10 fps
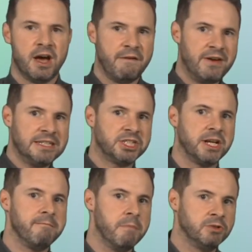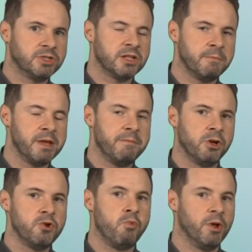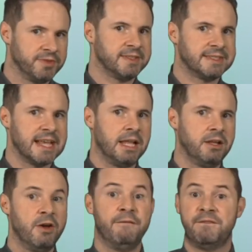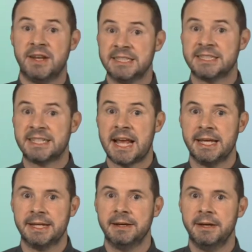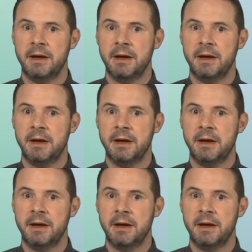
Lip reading: Eventually, most of the people who want to sell have finished selling,